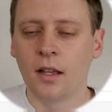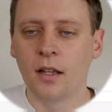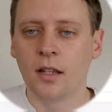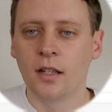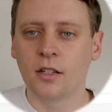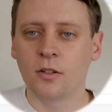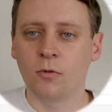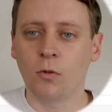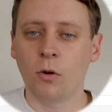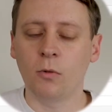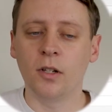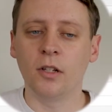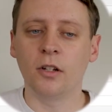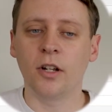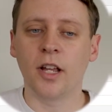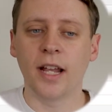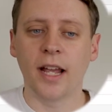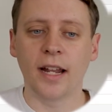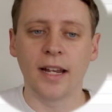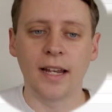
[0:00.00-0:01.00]
So what we're
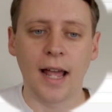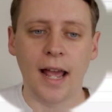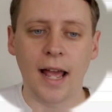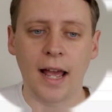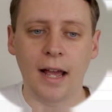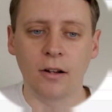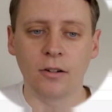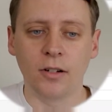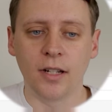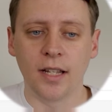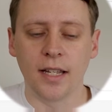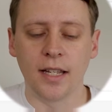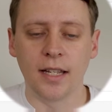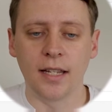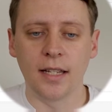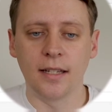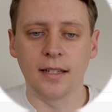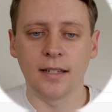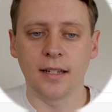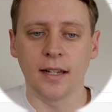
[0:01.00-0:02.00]
looking at now
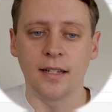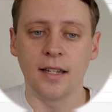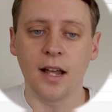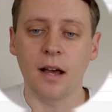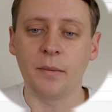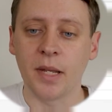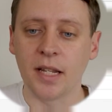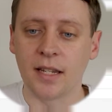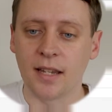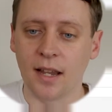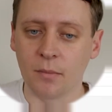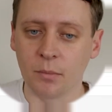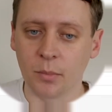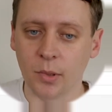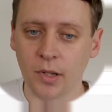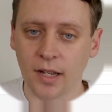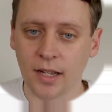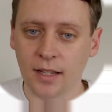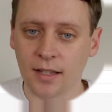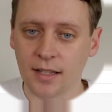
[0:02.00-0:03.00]
is a dummy
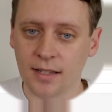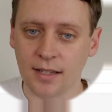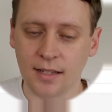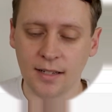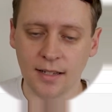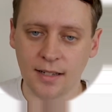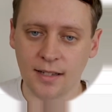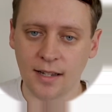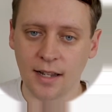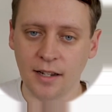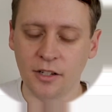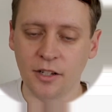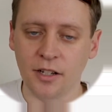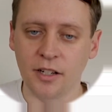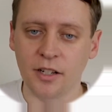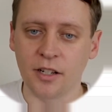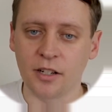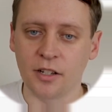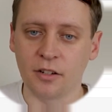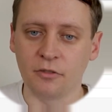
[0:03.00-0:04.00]
template. This is essentially
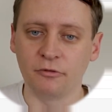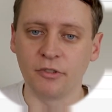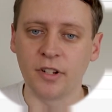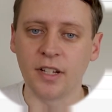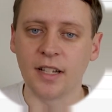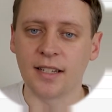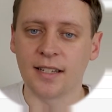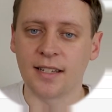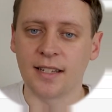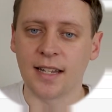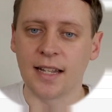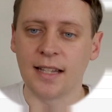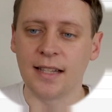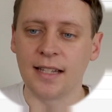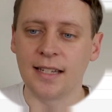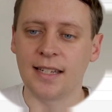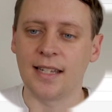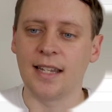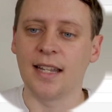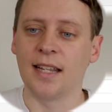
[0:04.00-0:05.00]
just a real estate
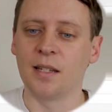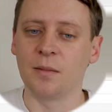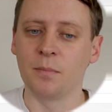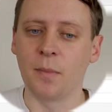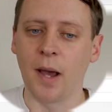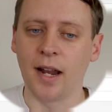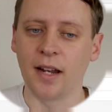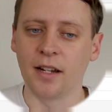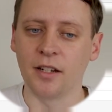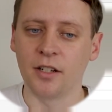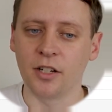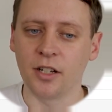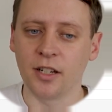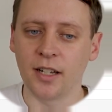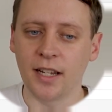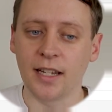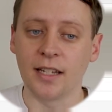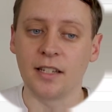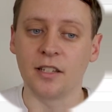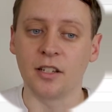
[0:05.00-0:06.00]
listings manager
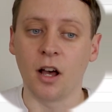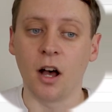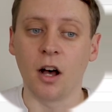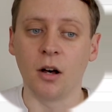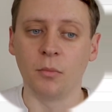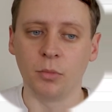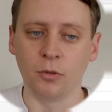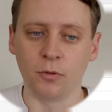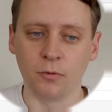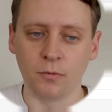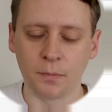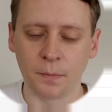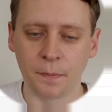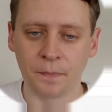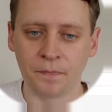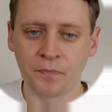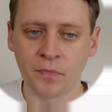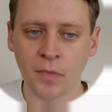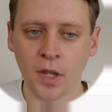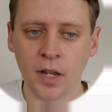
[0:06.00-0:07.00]
example.
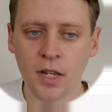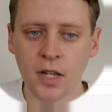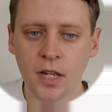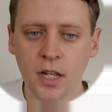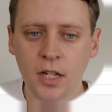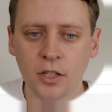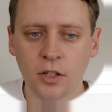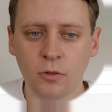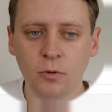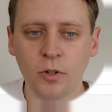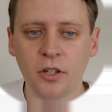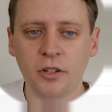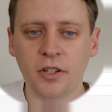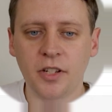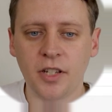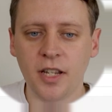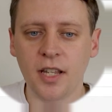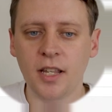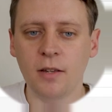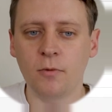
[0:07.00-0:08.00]
So what you
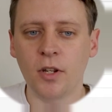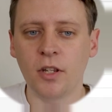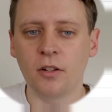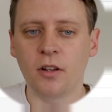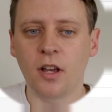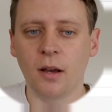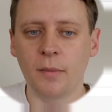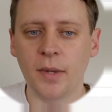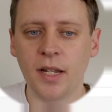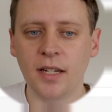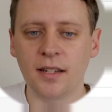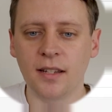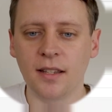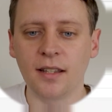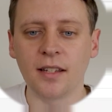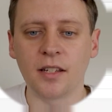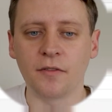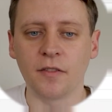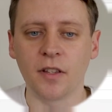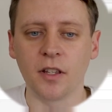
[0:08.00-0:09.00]
see when you come into
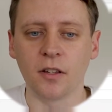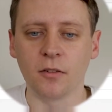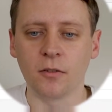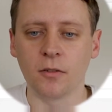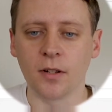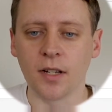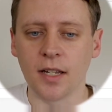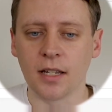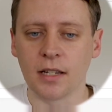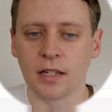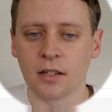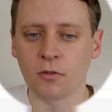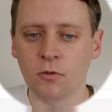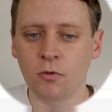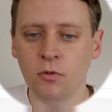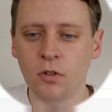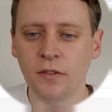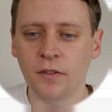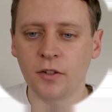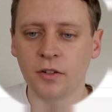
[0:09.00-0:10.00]
this view is
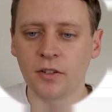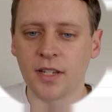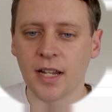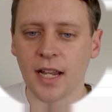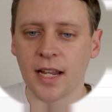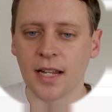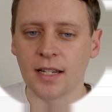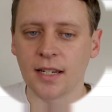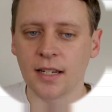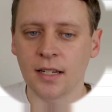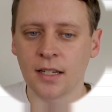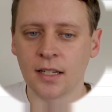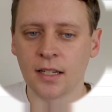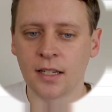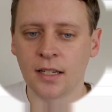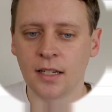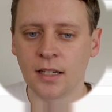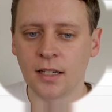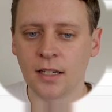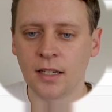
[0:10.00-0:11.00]
all of your data
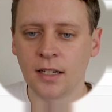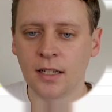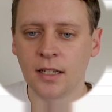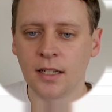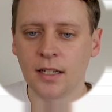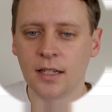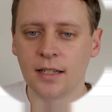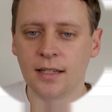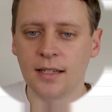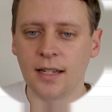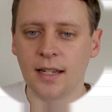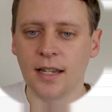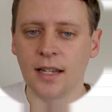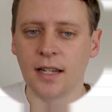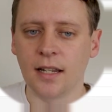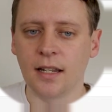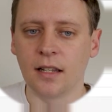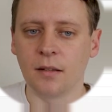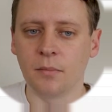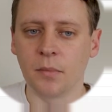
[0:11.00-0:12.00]

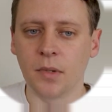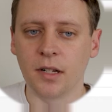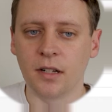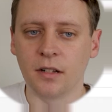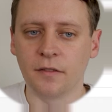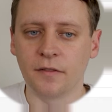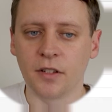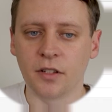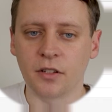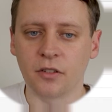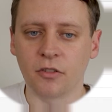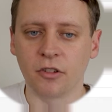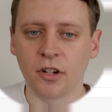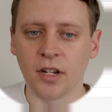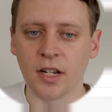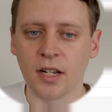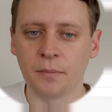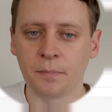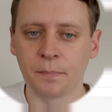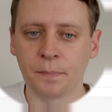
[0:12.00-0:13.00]
sitting in the middle of the
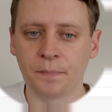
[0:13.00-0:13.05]
screen.